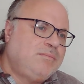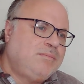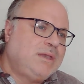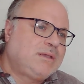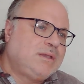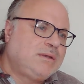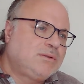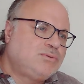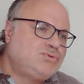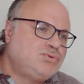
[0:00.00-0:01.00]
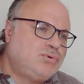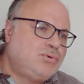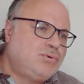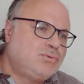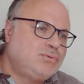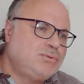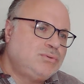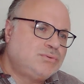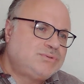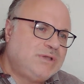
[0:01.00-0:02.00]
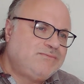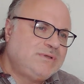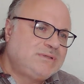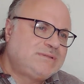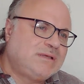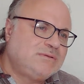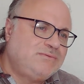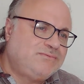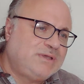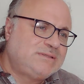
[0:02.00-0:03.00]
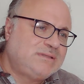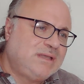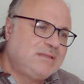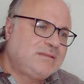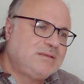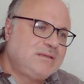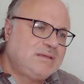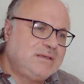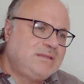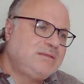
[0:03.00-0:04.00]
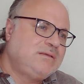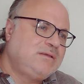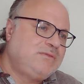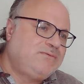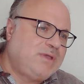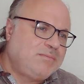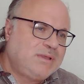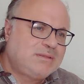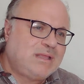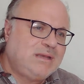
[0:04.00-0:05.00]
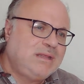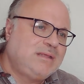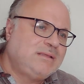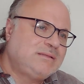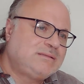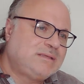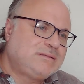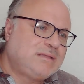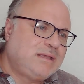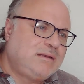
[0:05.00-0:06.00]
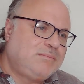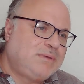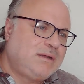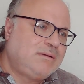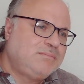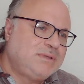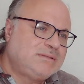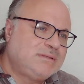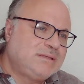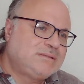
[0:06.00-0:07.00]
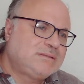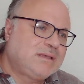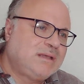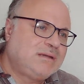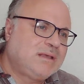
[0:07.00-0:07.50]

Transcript: Making sure your savings are invested in environmentally sustainable business can